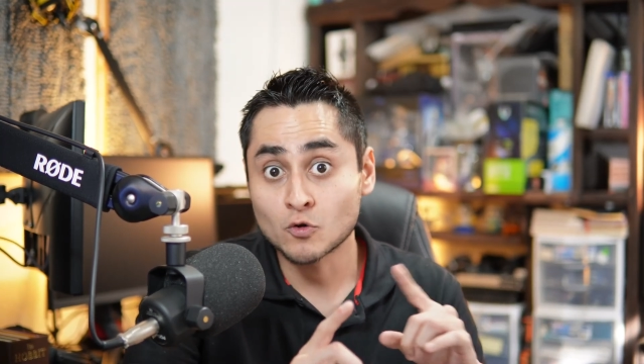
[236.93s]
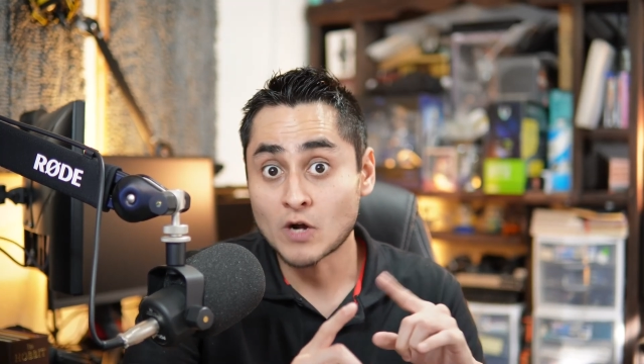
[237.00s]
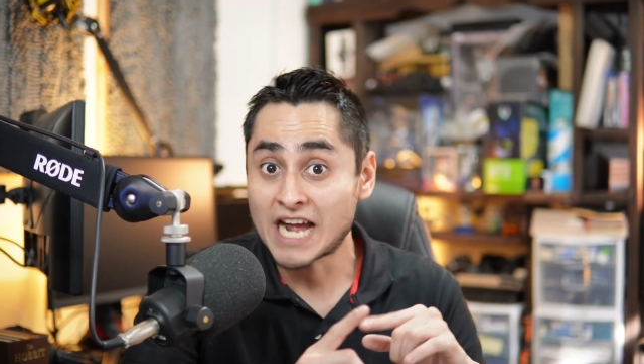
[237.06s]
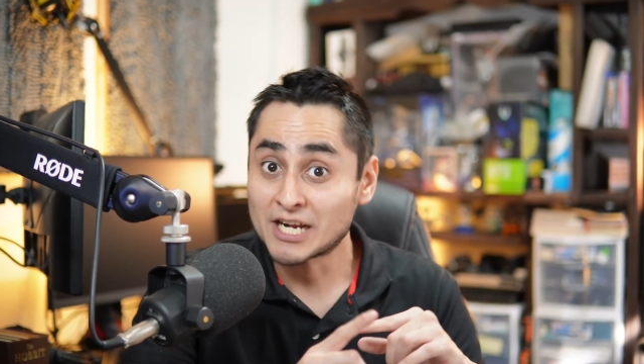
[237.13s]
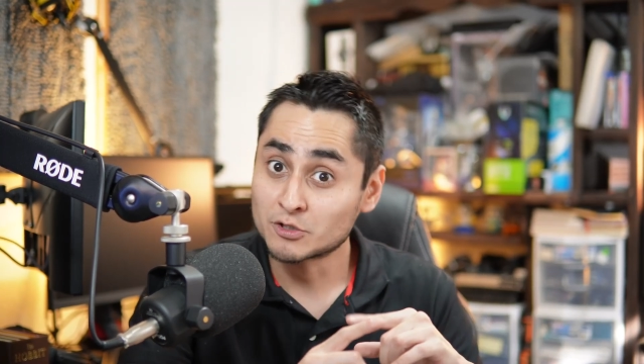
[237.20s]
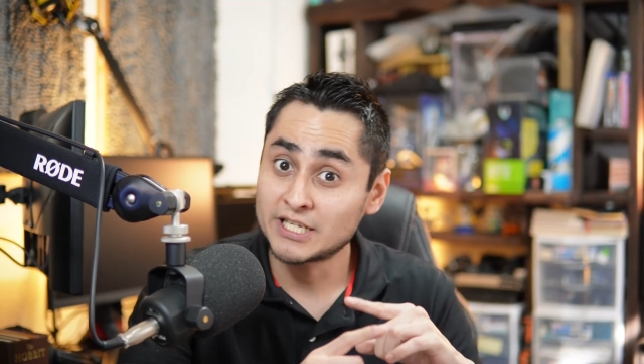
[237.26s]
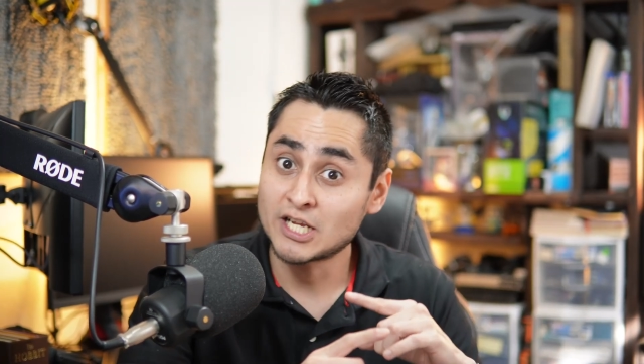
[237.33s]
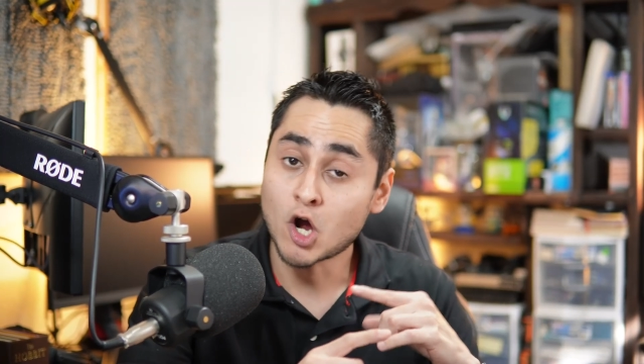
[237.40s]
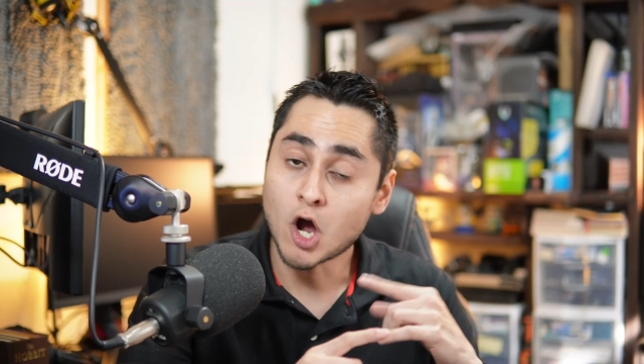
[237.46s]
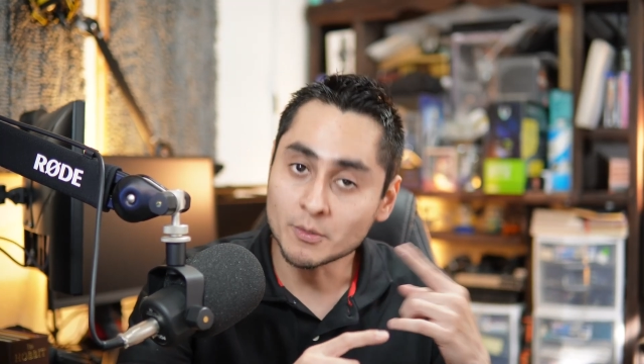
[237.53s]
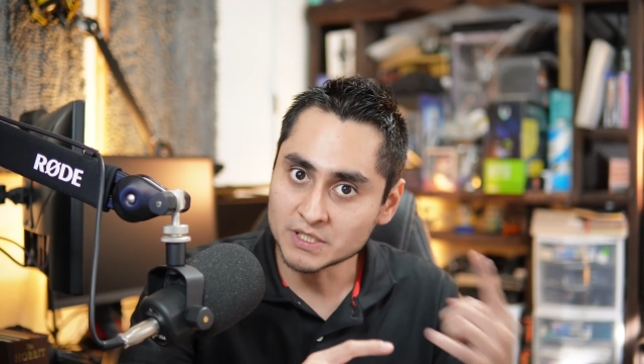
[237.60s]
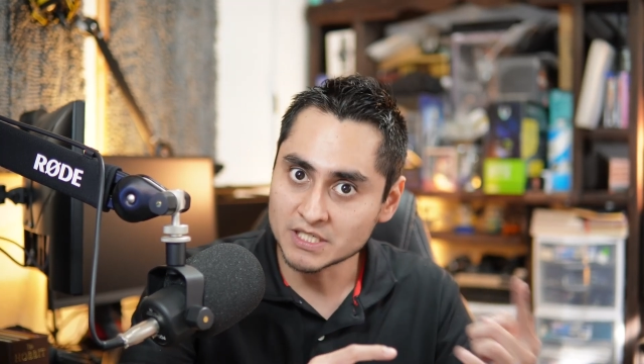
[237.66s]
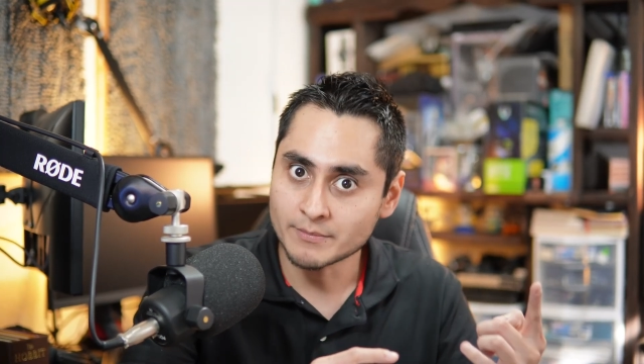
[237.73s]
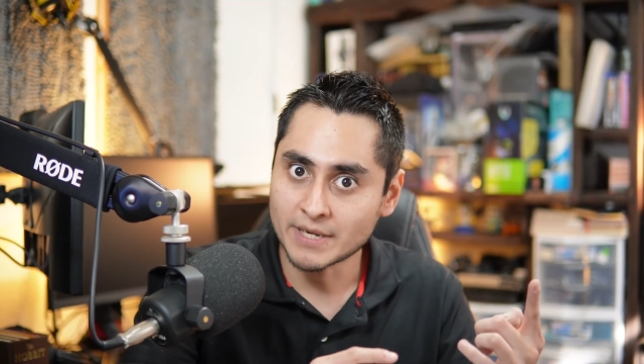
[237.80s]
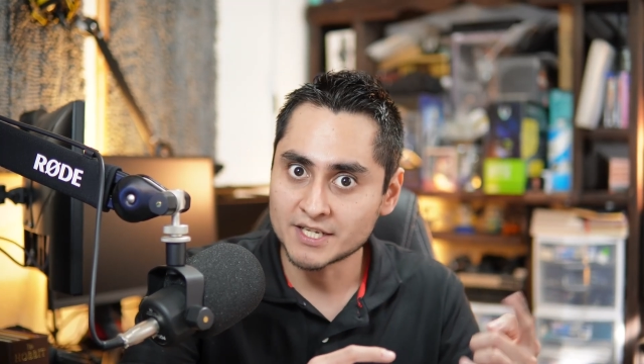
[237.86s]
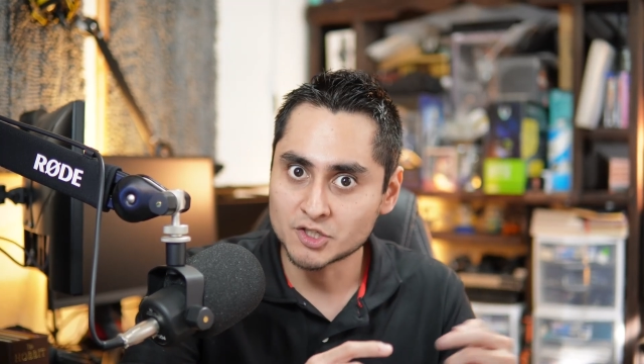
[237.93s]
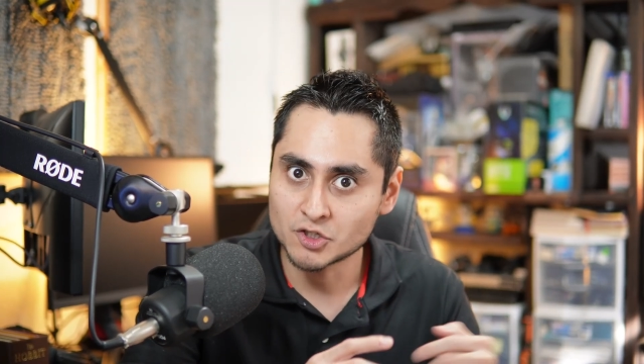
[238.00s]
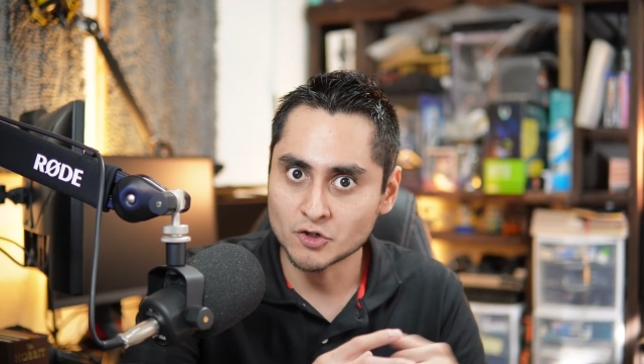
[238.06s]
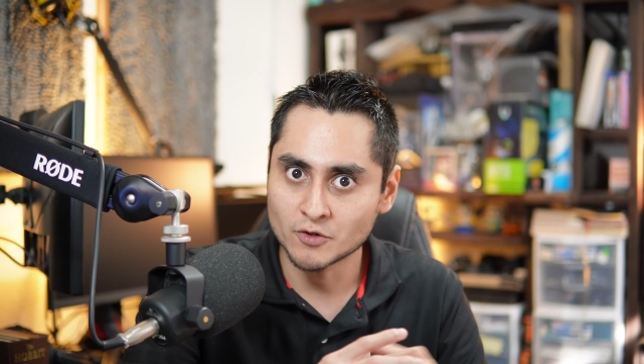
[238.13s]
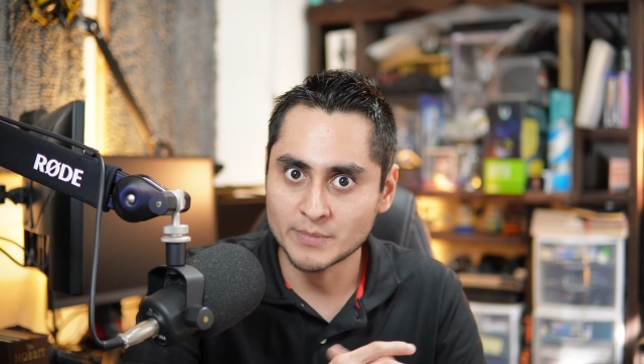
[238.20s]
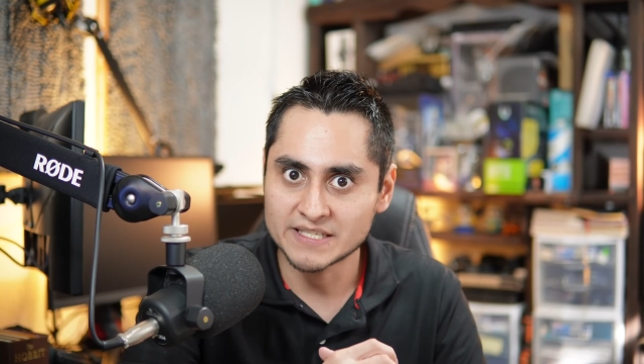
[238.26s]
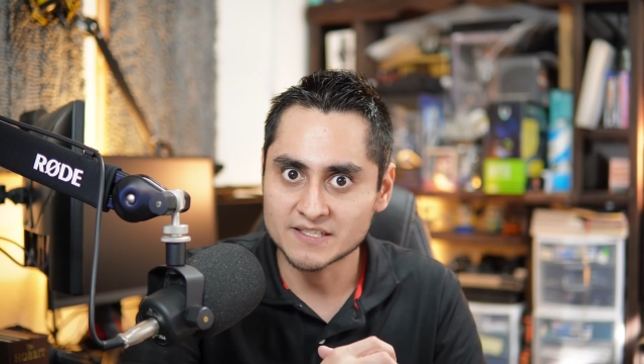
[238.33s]
actually optimize
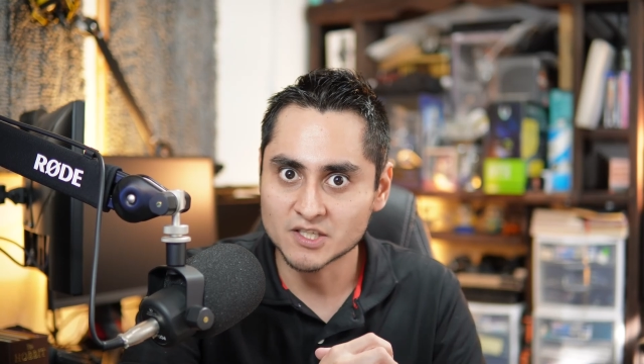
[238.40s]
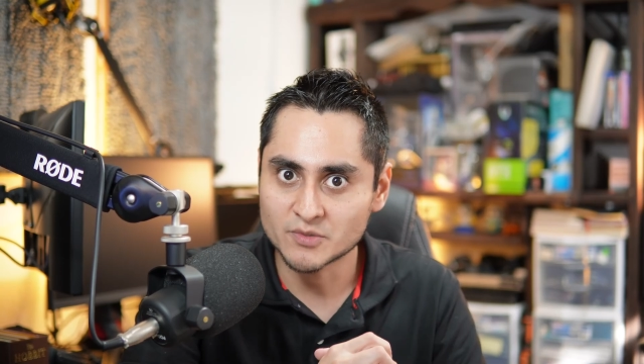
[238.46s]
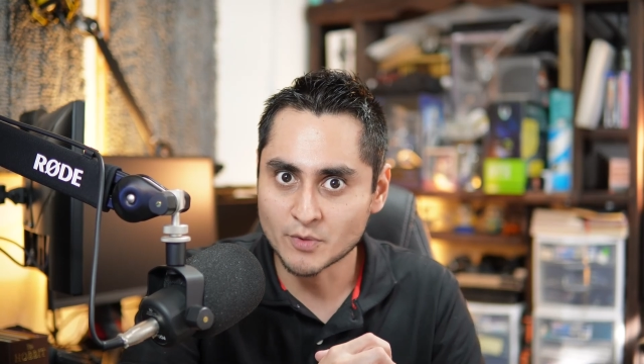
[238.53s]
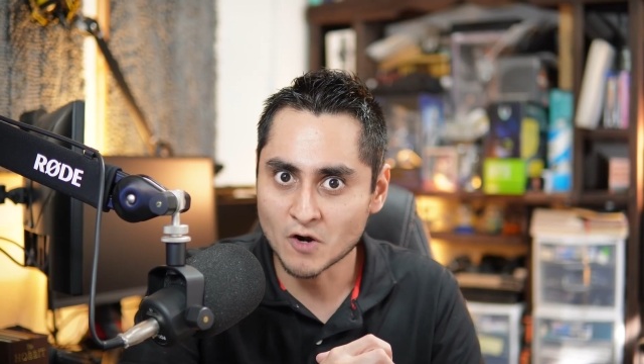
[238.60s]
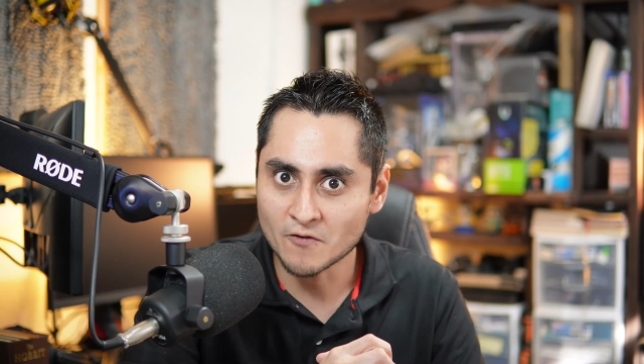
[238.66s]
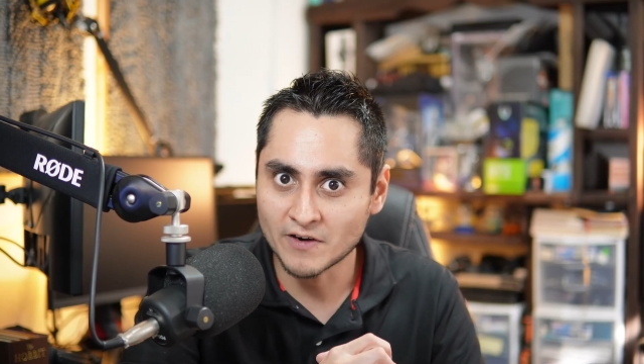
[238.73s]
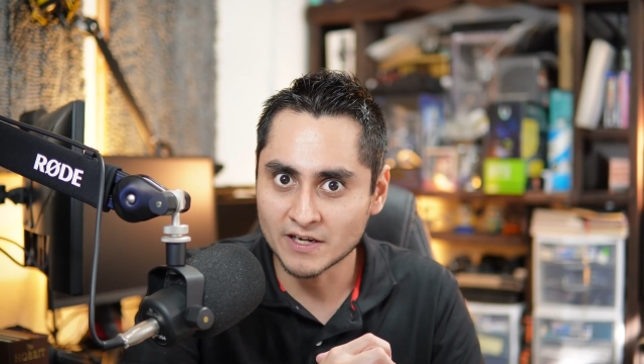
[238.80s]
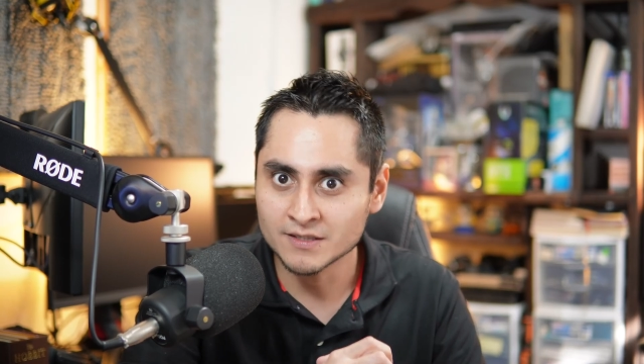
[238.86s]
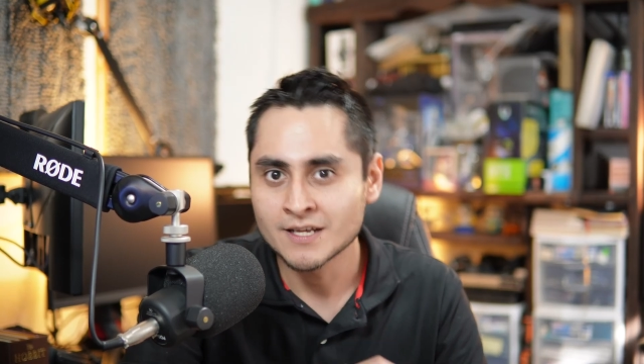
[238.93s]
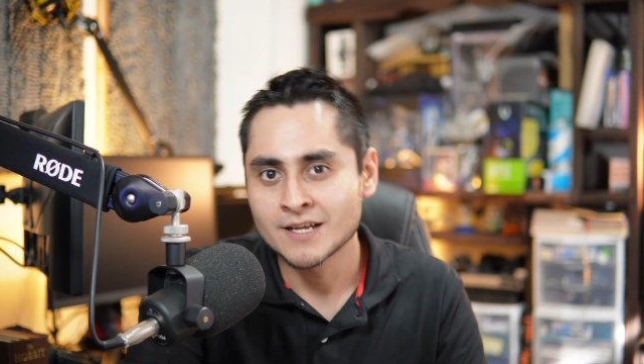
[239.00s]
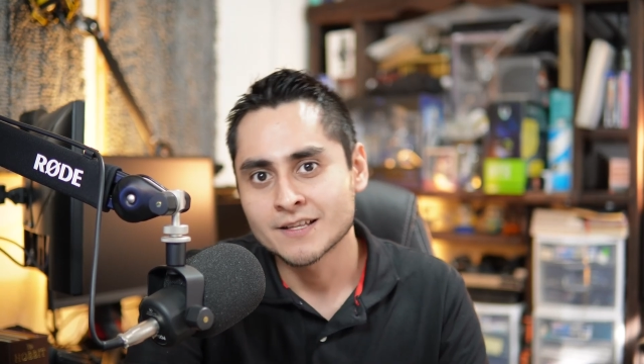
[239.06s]
your business profile